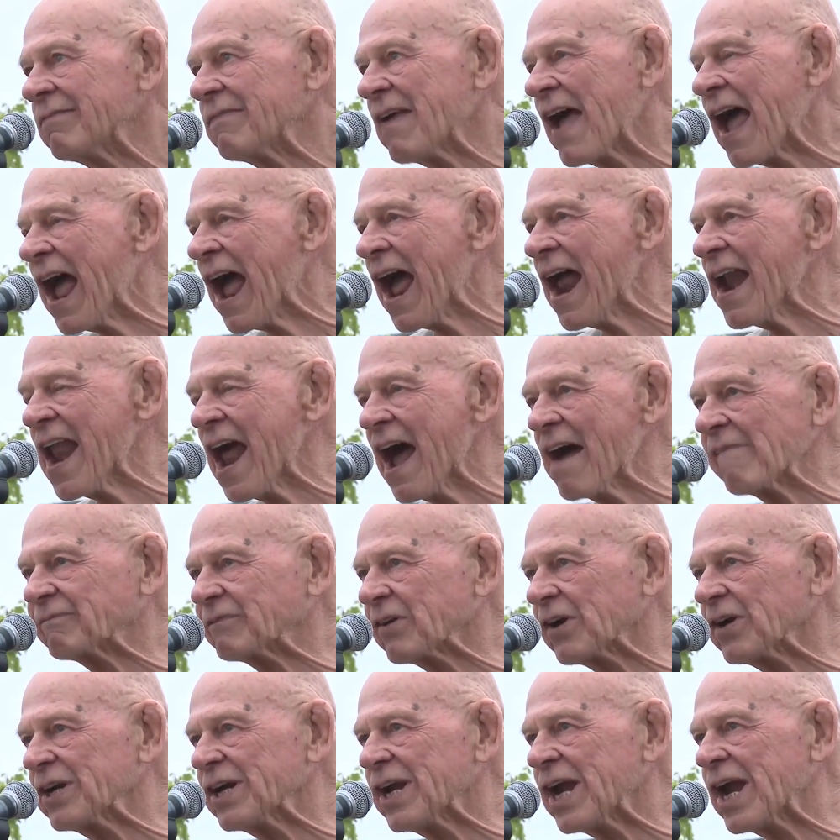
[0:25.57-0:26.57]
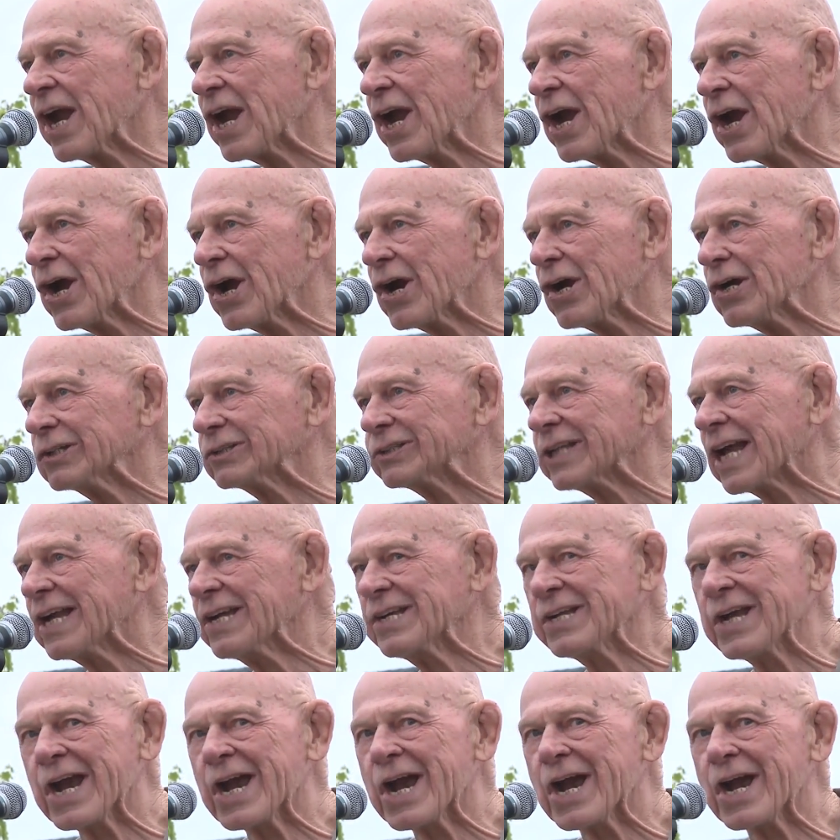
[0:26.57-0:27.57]
Then after years
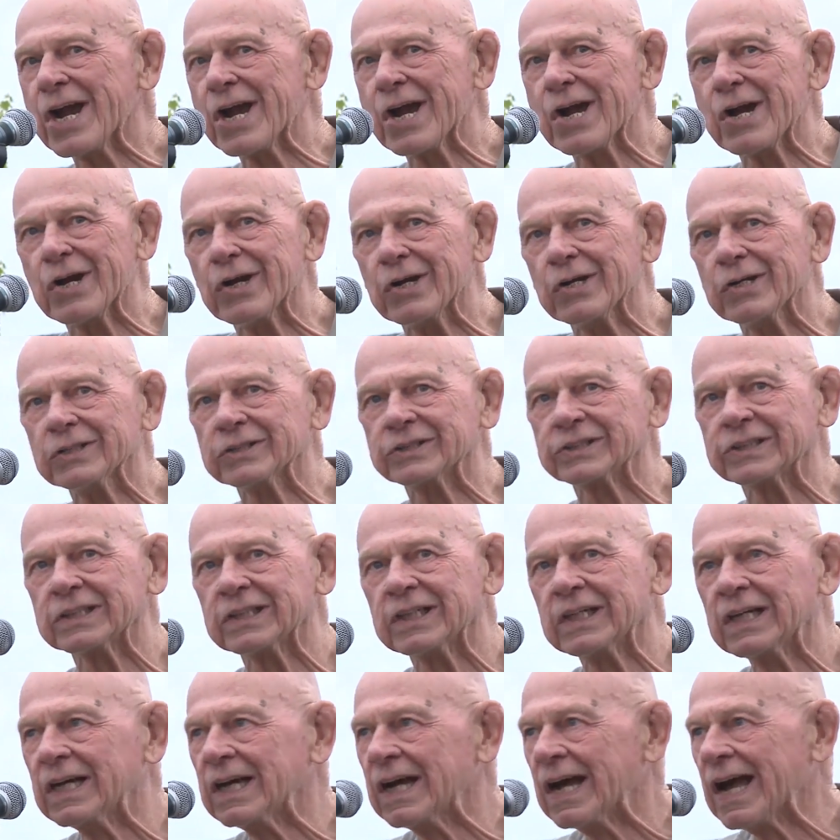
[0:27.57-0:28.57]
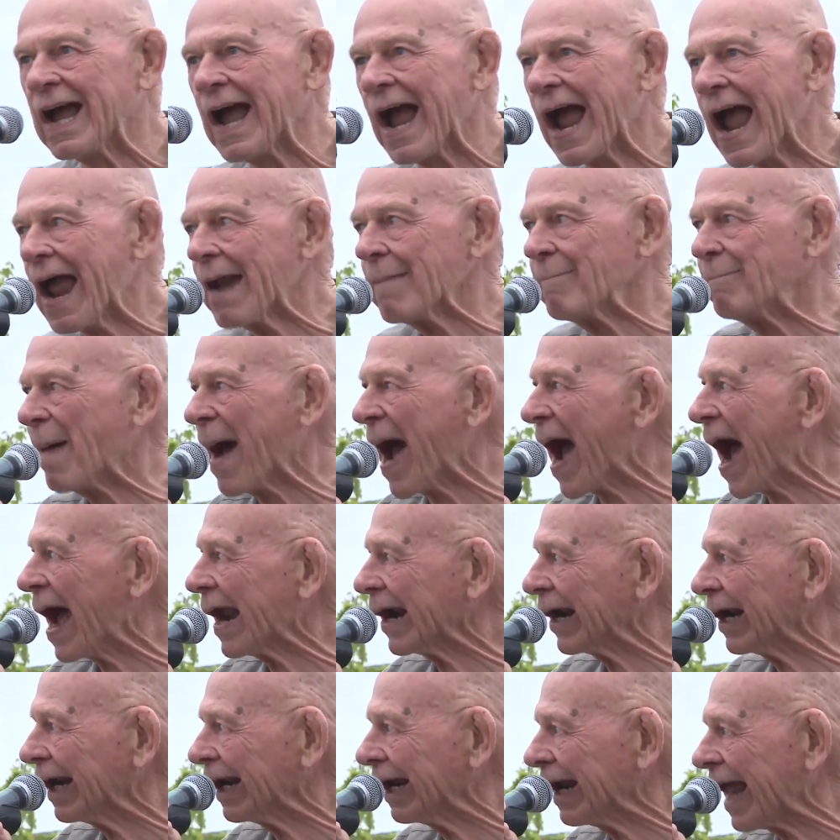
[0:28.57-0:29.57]
and years, and
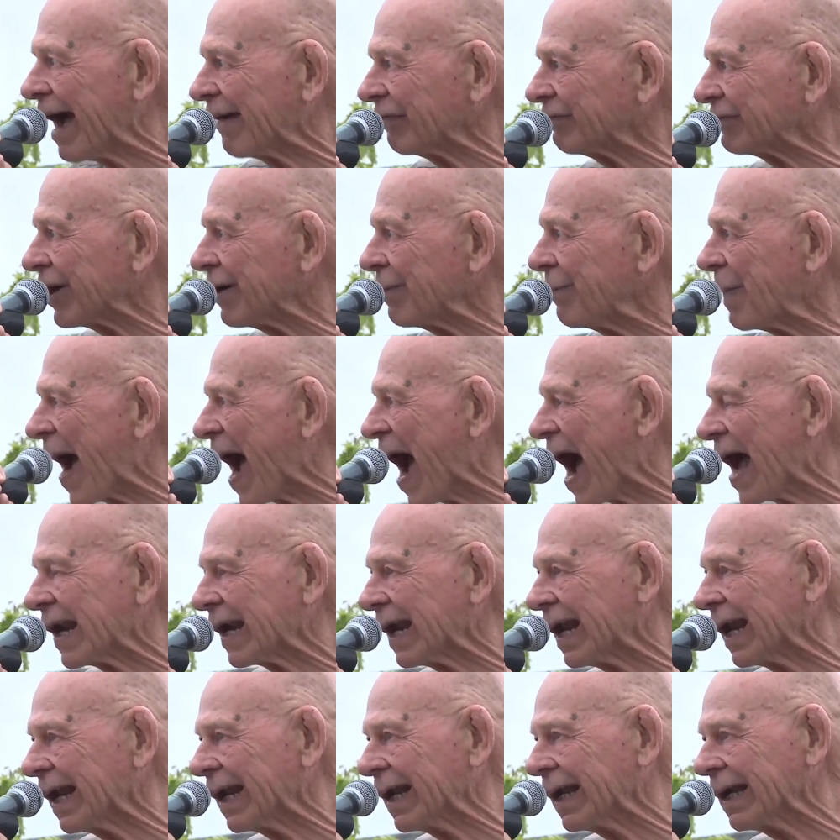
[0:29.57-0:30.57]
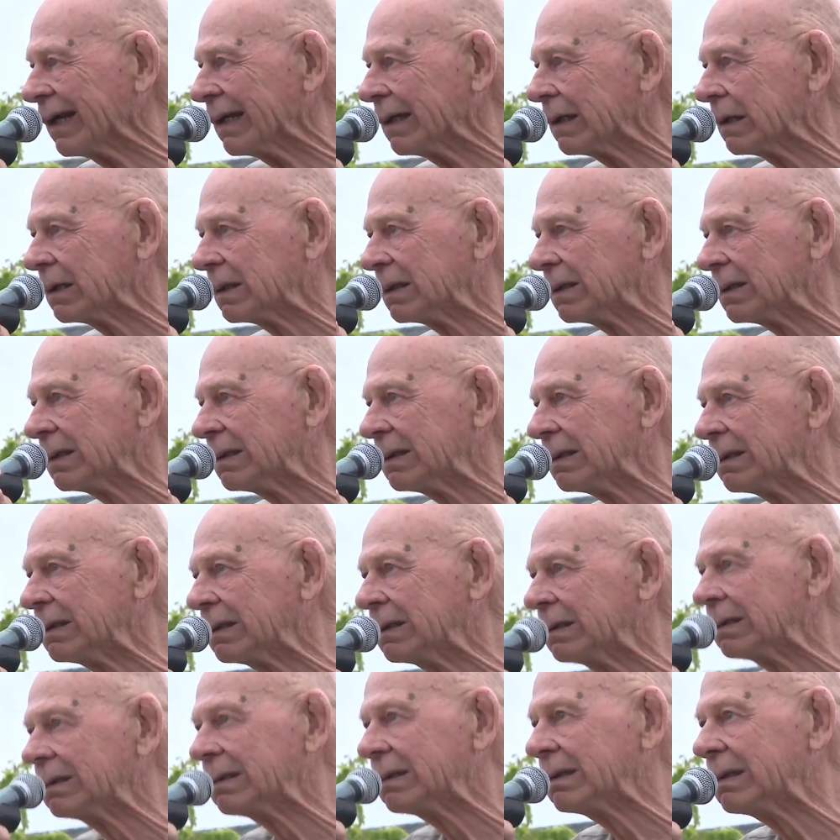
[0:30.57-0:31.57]
battle after battle,
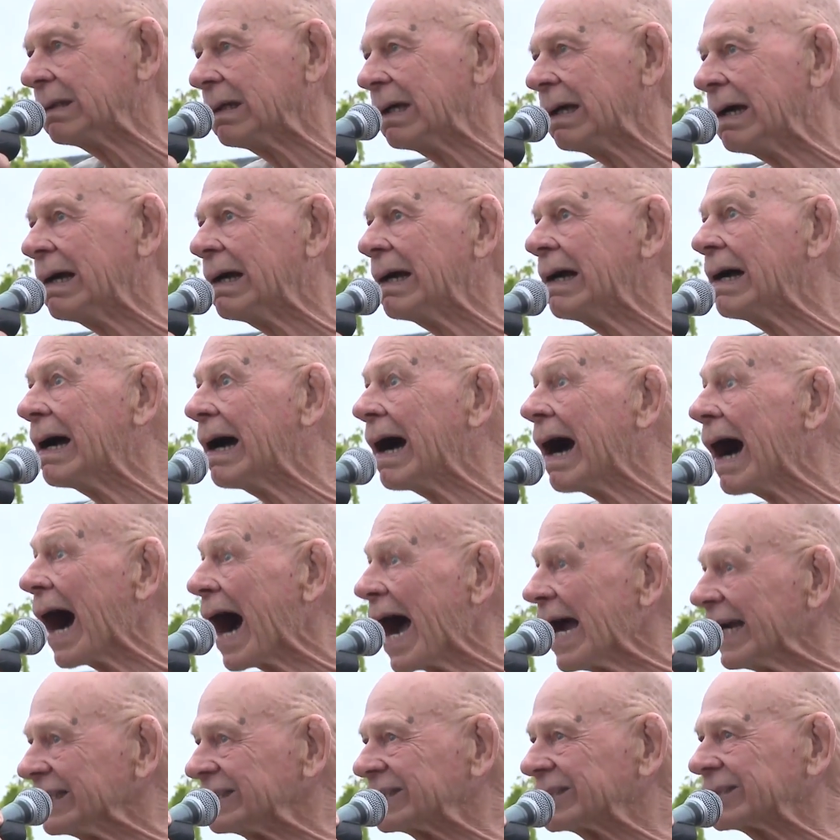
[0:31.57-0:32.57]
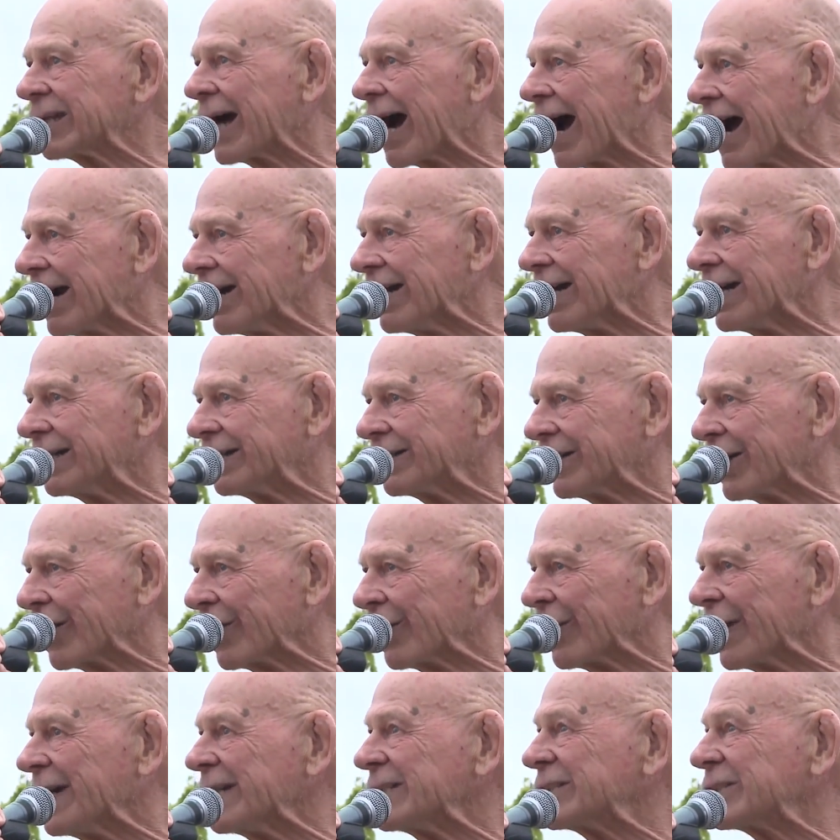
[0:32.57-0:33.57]
I started to
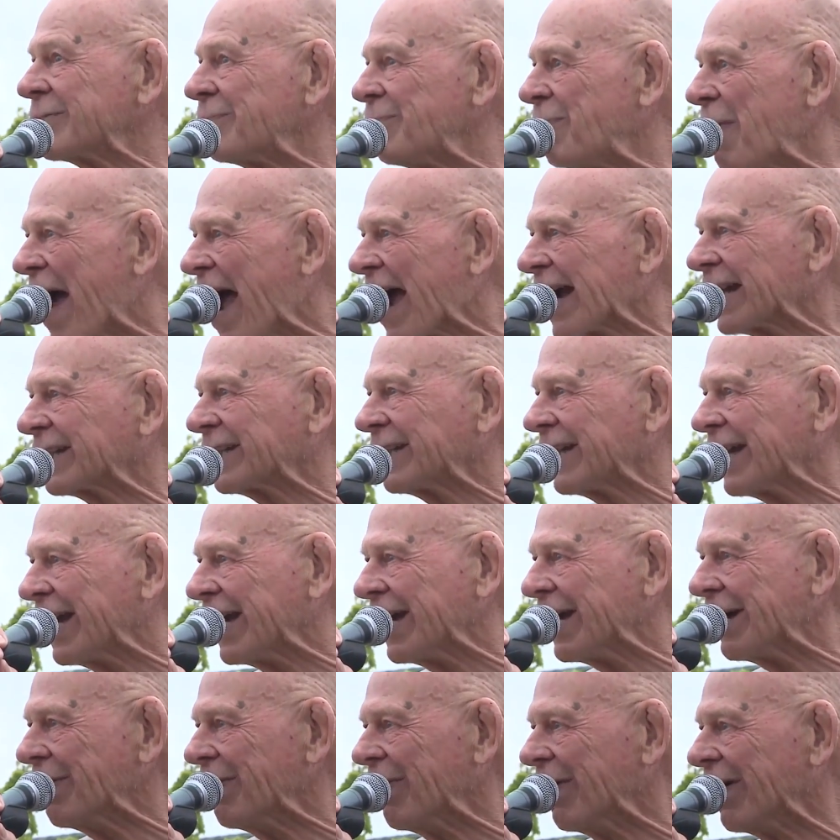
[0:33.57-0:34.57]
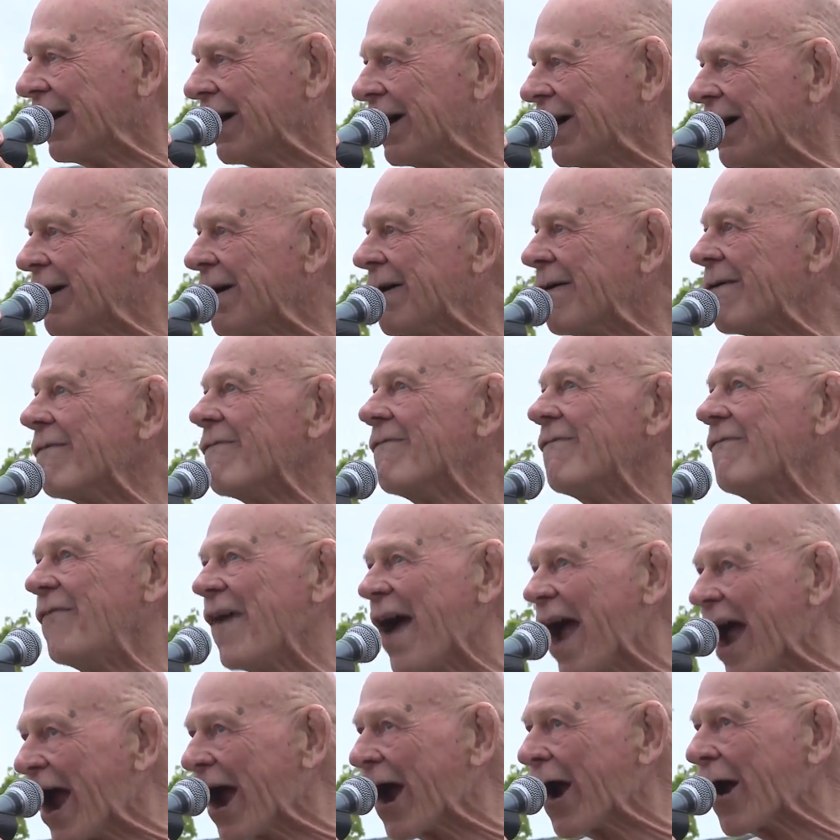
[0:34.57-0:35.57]
respect him
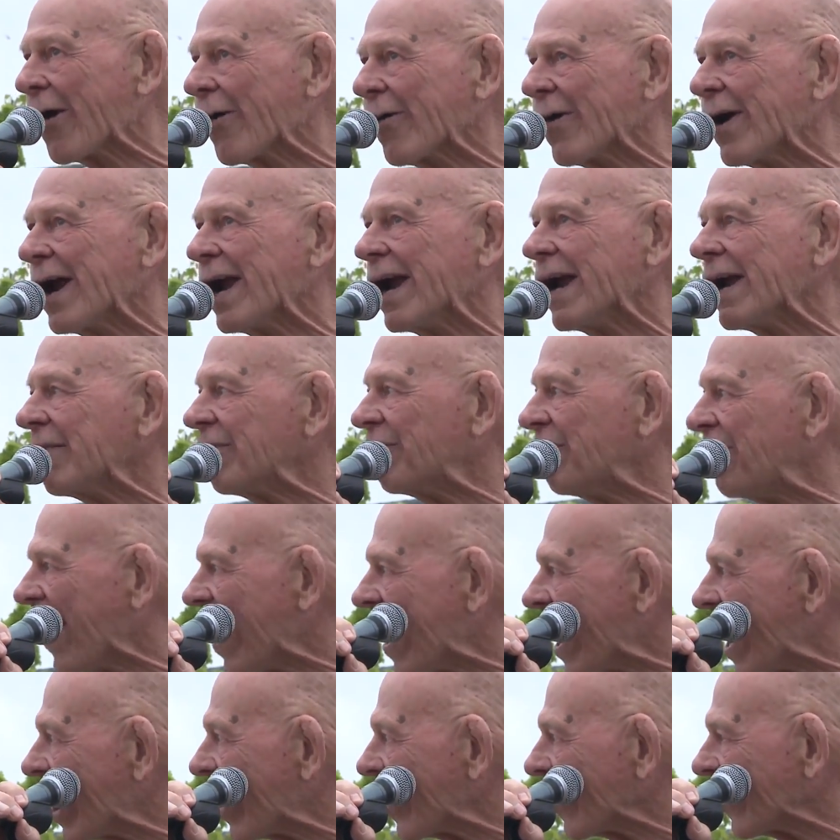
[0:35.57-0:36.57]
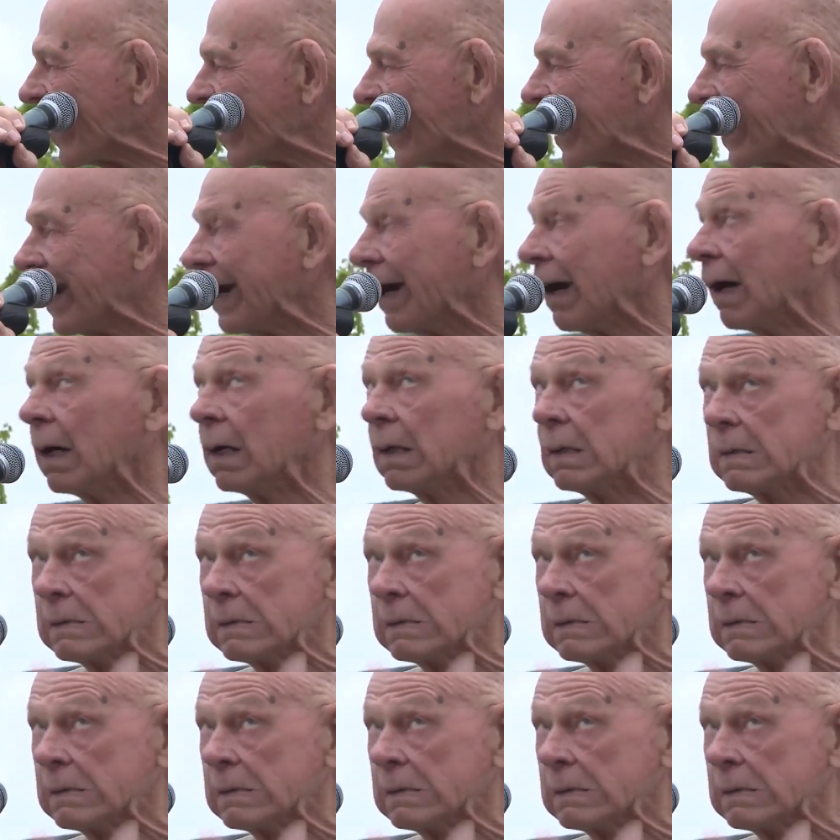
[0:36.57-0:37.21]
very, very